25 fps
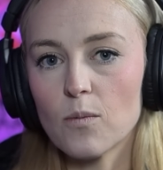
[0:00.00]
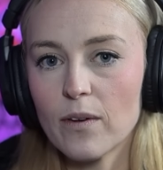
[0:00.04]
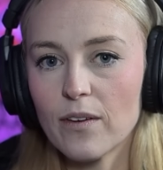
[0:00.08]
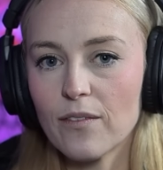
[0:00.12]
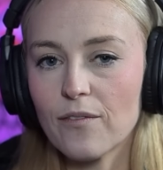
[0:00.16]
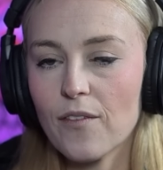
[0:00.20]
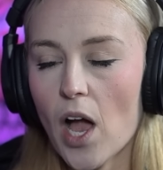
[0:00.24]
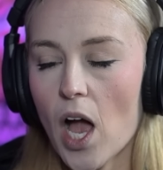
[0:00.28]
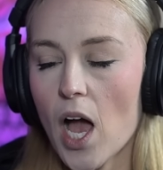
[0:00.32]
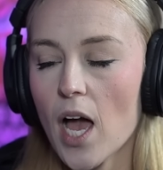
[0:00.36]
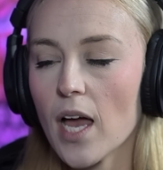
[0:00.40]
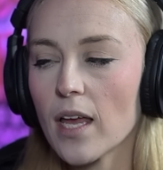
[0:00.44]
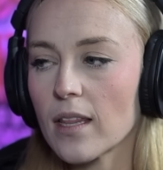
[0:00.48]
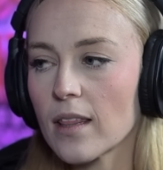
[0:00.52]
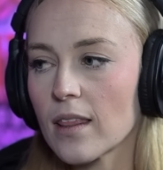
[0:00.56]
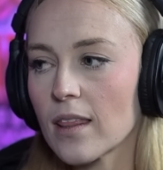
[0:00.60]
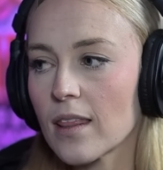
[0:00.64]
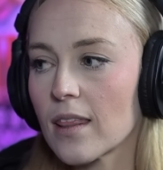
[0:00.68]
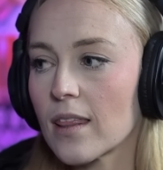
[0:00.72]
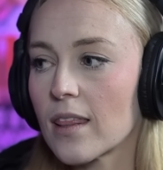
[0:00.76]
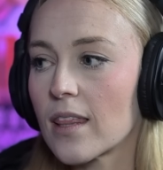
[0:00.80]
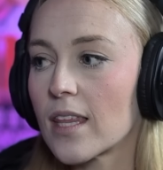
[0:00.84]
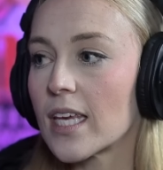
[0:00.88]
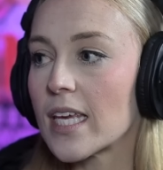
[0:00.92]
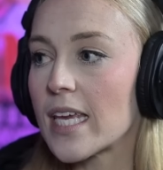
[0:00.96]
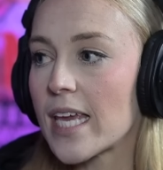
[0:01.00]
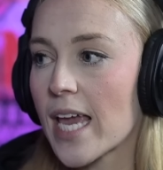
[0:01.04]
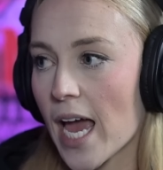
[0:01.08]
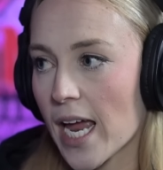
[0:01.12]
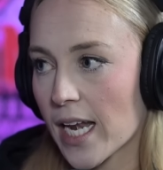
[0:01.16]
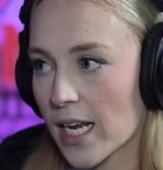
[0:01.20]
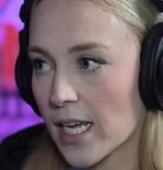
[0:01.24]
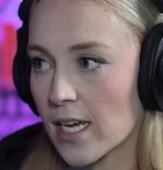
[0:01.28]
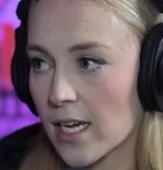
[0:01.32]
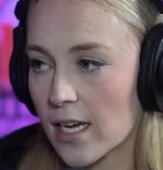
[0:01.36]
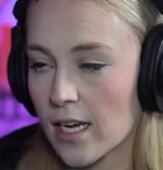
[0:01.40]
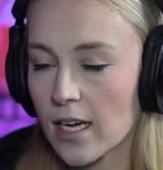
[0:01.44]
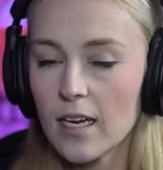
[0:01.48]
We've gotten the
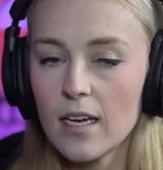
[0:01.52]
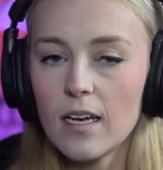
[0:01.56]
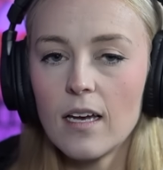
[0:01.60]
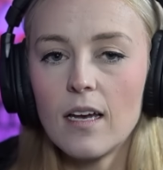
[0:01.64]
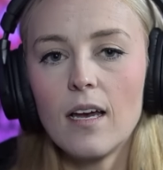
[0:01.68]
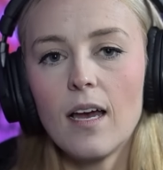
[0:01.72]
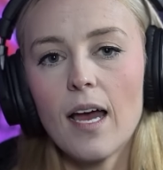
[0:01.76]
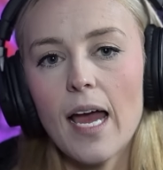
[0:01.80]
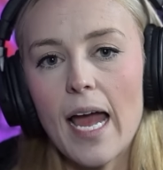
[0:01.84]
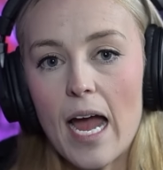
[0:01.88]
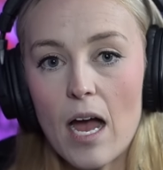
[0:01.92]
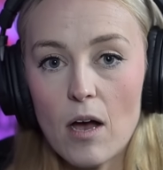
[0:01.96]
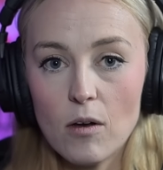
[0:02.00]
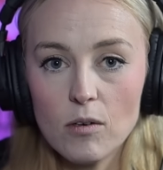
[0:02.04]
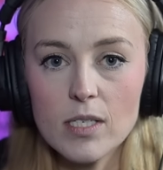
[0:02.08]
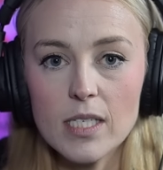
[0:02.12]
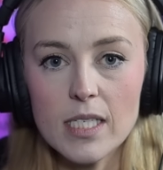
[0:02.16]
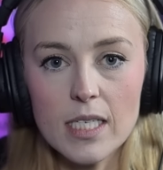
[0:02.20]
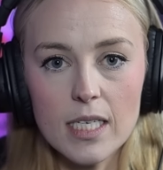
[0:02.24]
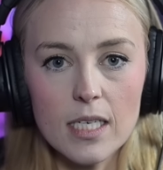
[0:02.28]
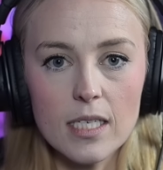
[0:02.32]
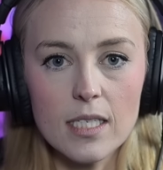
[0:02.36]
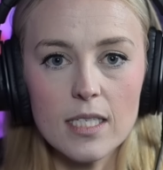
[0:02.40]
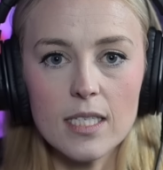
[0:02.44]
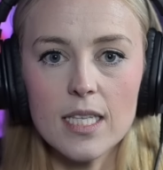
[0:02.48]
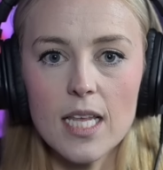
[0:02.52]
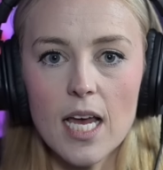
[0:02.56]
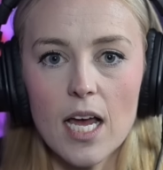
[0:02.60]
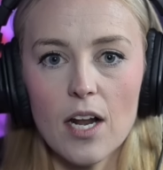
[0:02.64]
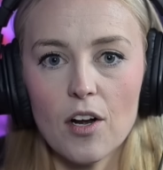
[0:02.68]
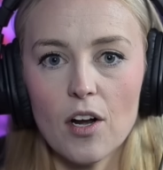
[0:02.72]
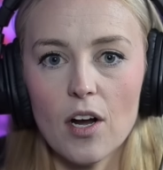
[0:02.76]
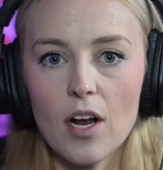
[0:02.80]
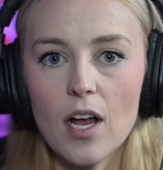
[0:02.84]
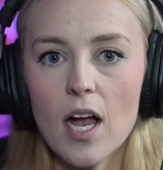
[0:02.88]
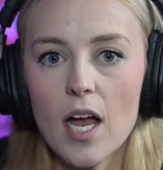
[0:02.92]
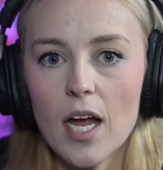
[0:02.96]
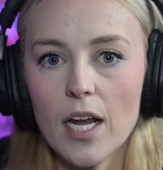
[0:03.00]
Yeti houses that
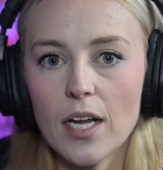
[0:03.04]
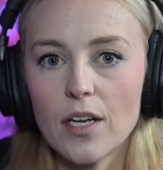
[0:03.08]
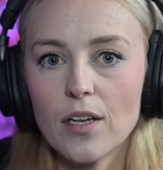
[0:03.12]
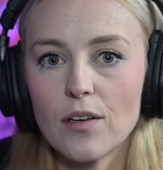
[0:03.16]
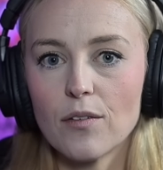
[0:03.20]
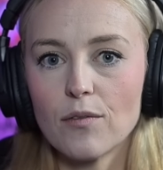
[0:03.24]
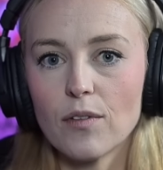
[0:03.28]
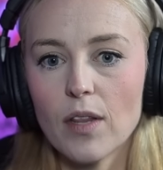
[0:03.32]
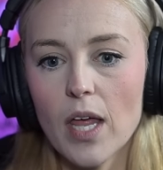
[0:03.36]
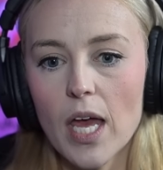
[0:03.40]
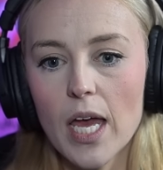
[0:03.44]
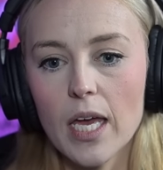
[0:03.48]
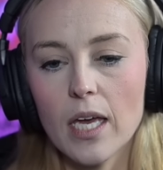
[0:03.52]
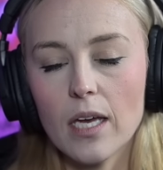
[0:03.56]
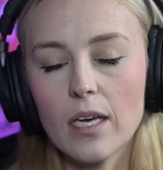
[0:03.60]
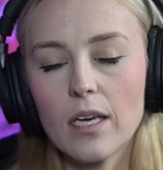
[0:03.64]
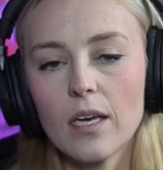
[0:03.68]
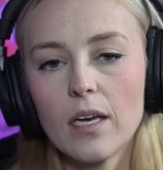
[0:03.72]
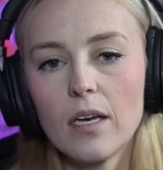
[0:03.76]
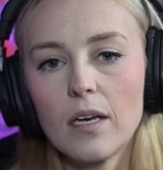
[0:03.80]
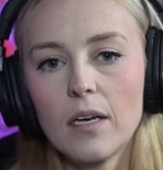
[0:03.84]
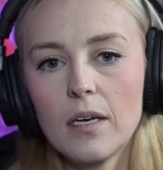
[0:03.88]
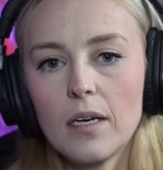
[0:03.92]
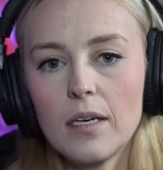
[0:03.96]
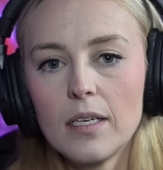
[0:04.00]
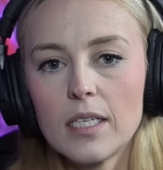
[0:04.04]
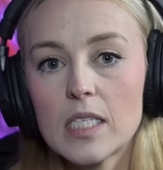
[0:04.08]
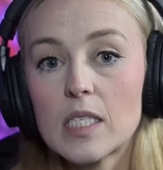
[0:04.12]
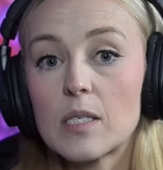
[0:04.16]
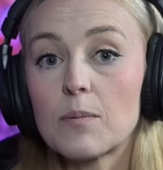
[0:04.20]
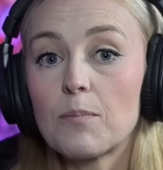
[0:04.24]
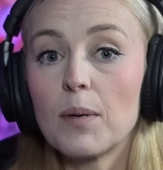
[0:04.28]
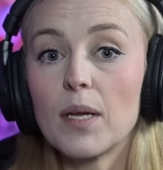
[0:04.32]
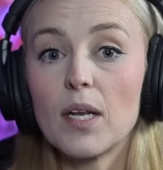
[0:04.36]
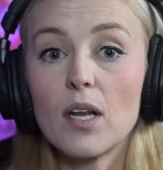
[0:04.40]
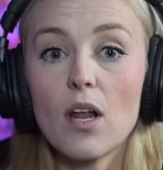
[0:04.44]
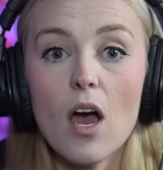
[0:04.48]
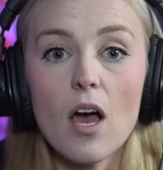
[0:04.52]
are kind of like
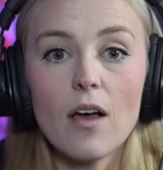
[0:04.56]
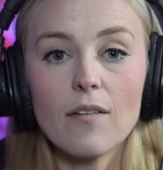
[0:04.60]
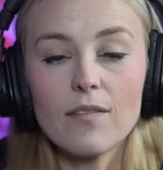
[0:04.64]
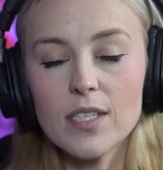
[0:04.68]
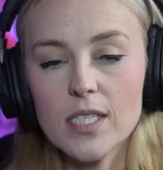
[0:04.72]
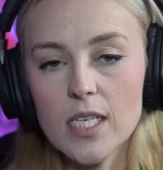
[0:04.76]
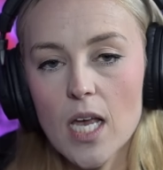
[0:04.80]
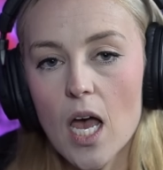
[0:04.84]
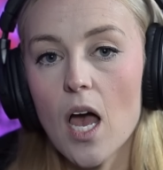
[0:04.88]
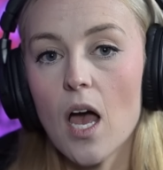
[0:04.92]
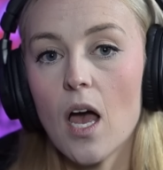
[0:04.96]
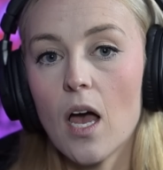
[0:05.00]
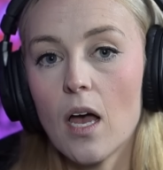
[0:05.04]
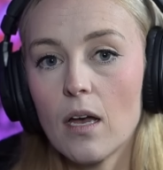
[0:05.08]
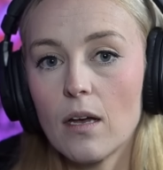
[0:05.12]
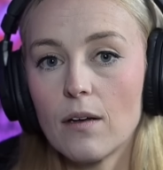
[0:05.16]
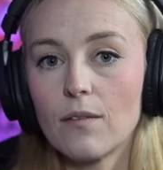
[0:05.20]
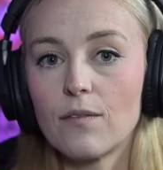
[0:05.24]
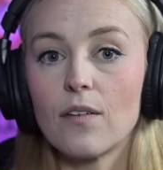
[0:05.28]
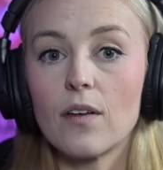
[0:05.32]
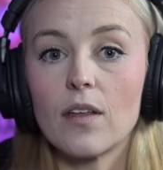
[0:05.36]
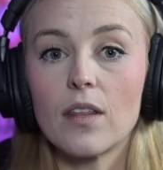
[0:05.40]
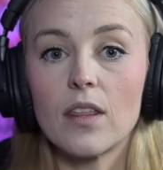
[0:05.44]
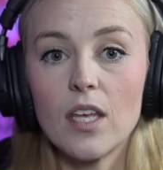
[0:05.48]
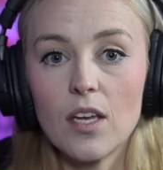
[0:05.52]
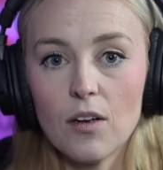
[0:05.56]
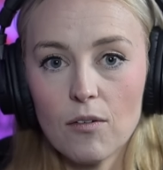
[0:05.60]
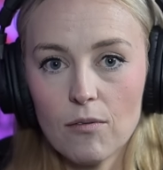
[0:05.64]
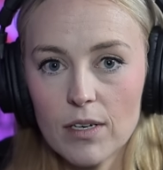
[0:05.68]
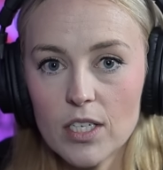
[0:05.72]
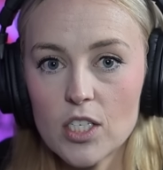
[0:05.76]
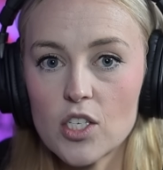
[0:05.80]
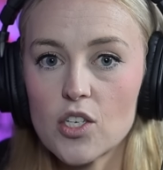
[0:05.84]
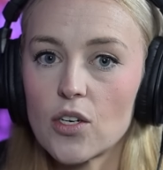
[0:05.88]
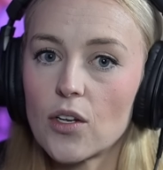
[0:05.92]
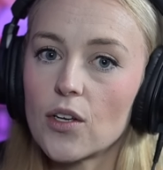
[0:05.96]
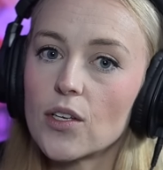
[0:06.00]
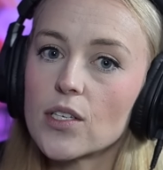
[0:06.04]
spin offs of the
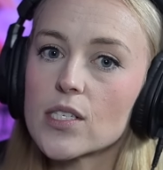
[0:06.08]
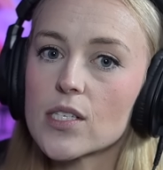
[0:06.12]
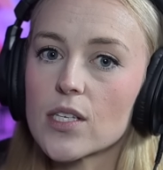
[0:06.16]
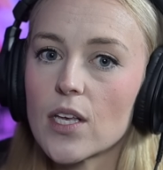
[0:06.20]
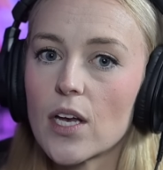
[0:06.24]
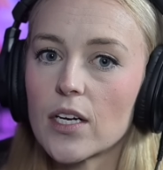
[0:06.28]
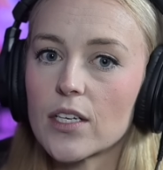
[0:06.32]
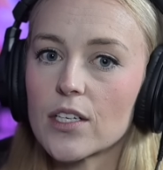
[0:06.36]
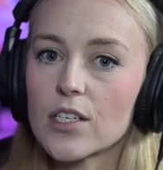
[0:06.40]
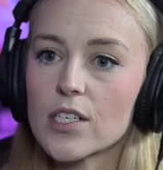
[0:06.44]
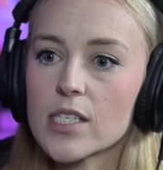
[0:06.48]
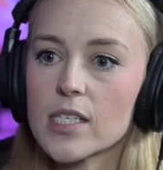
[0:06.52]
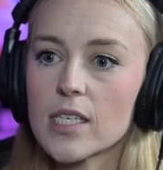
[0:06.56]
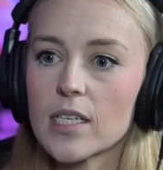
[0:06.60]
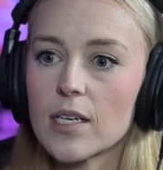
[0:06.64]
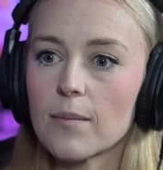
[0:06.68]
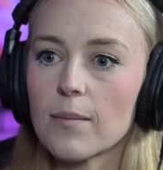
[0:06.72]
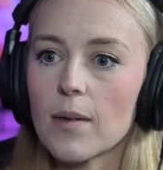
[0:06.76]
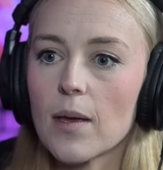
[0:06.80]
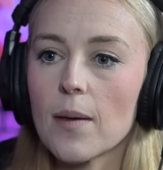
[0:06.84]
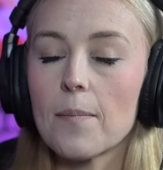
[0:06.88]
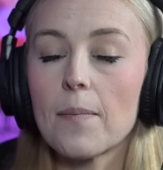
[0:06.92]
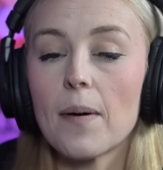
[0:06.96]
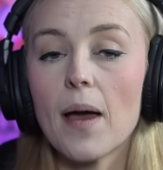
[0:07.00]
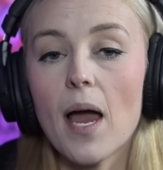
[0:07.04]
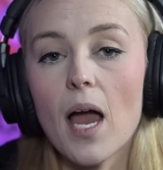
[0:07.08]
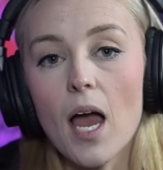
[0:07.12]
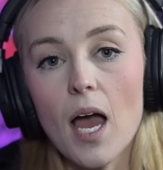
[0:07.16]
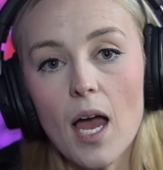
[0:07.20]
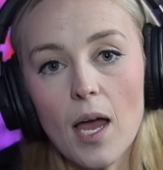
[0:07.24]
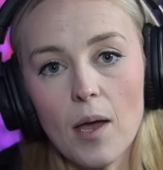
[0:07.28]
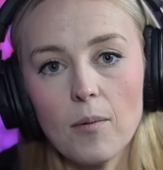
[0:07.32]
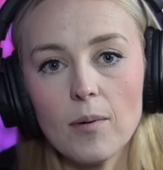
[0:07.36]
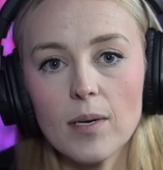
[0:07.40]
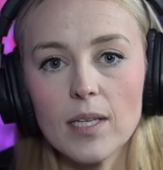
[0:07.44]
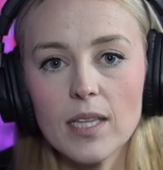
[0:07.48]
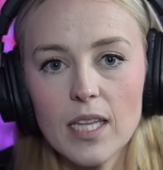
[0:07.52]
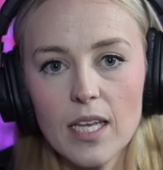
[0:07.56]
original Slaughter Sinema, but
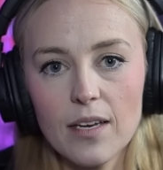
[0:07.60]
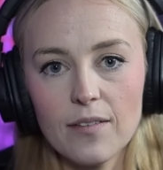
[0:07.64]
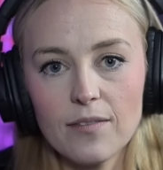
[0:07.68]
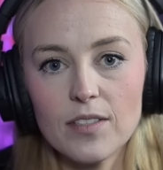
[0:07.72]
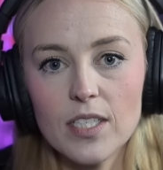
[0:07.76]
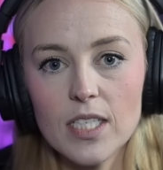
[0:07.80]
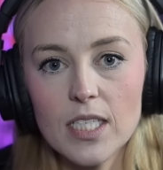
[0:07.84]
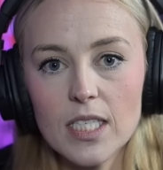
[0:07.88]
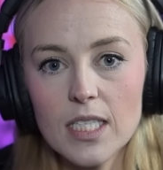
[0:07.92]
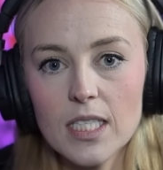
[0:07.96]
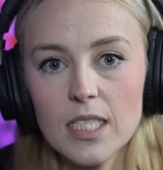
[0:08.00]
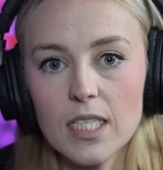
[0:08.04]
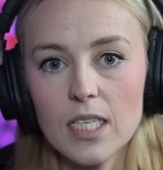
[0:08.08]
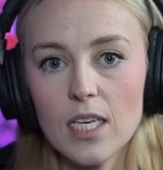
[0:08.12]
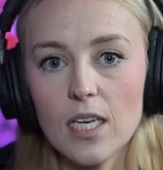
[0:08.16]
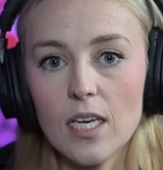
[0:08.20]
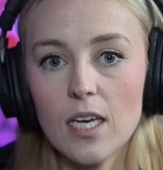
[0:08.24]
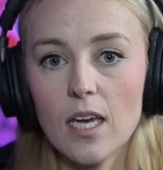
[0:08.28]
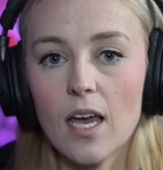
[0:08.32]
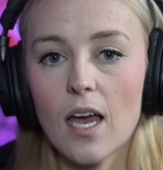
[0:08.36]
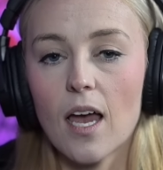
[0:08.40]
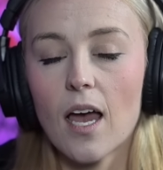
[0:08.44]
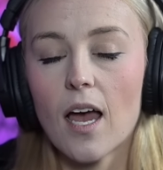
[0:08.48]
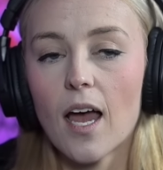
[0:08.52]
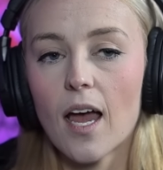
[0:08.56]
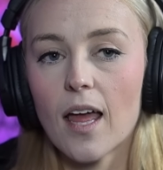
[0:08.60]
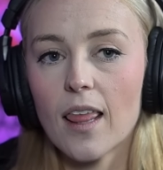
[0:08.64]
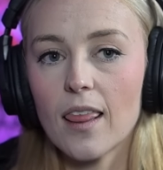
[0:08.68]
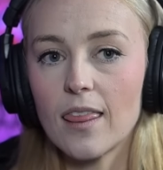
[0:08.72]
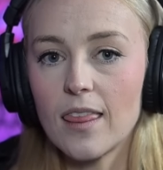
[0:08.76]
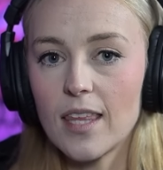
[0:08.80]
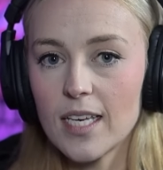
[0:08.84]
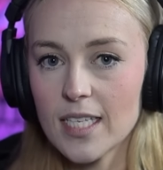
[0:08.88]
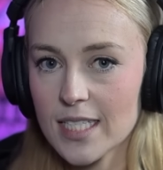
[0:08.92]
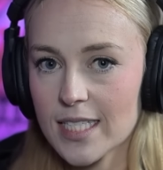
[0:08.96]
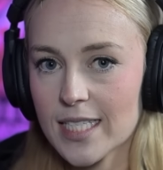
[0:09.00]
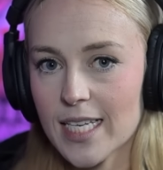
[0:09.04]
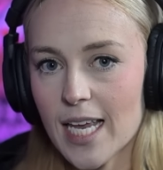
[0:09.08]
I would love to see
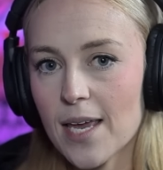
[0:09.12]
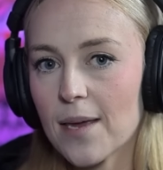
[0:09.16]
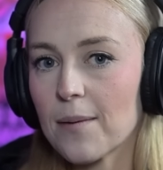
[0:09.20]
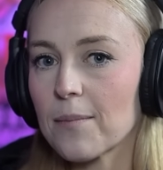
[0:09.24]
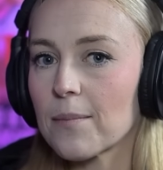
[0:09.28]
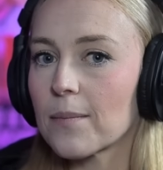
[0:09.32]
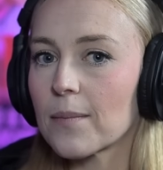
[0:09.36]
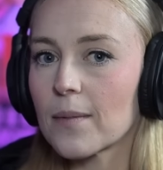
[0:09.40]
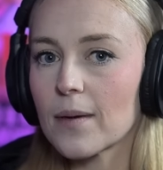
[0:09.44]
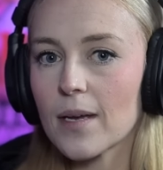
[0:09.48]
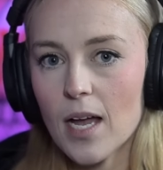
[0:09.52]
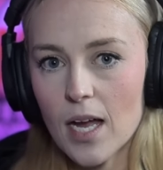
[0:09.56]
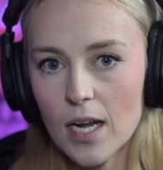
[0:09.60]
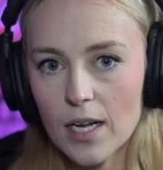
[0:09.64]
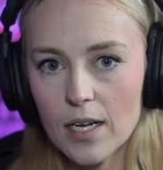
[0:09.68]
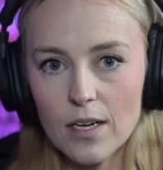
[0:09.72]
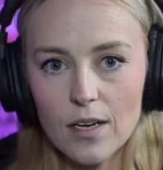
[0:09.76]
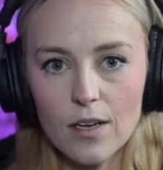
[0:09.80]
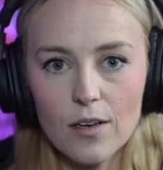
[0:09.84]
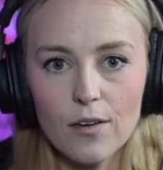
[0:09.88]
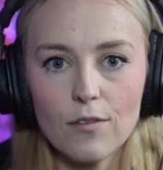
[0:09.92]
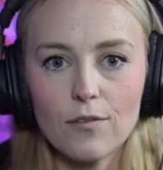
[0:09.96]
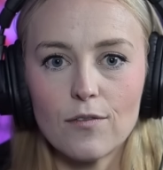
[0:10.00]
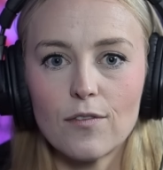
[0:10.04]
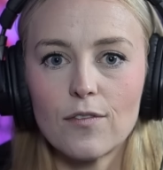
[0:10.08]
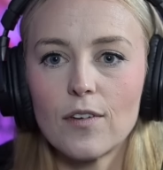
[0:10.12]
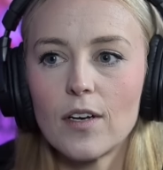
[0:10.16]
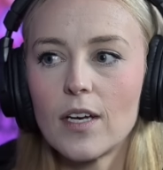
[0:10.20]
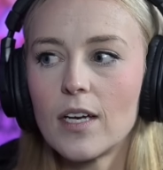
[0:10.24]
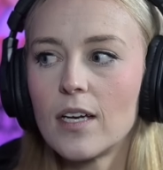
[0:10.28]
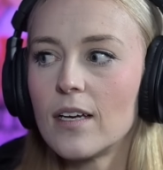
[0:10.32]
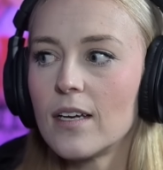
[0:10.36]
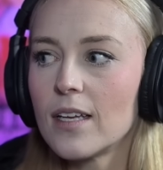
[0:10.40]
the same kind of